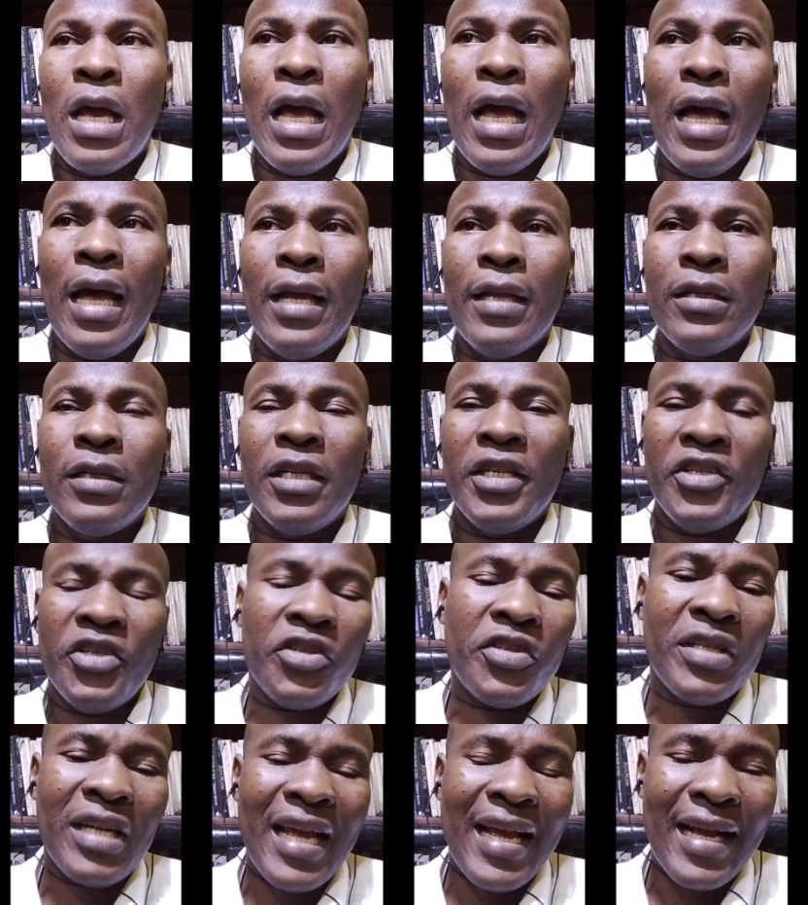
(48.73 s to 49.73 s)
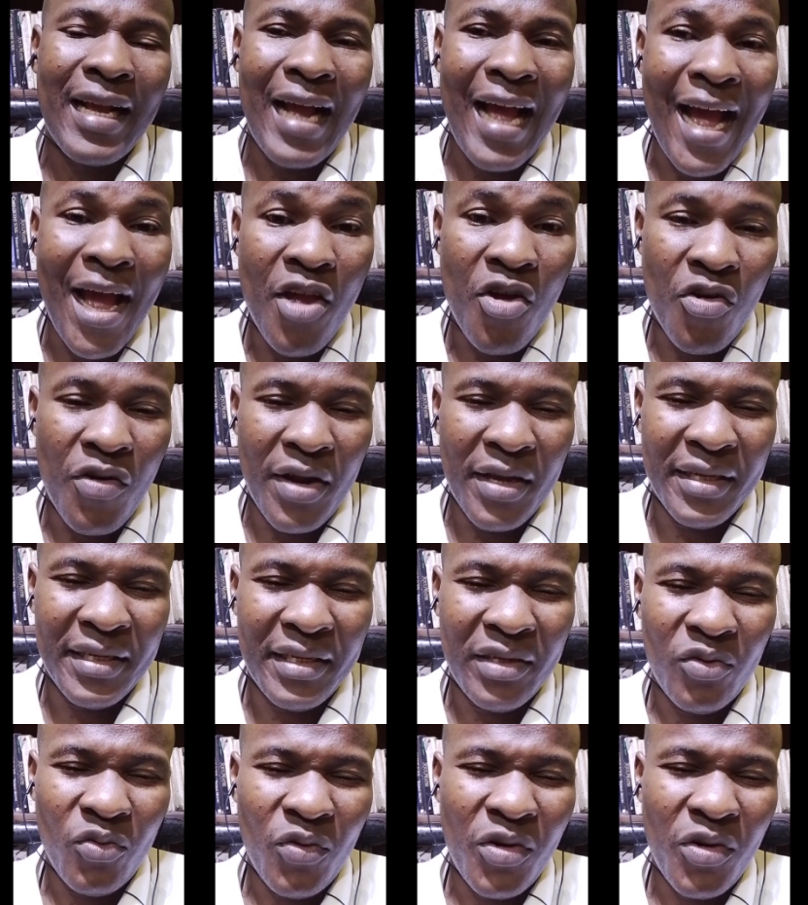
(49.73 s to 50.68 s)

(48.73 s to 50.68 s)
And it's just like iOS.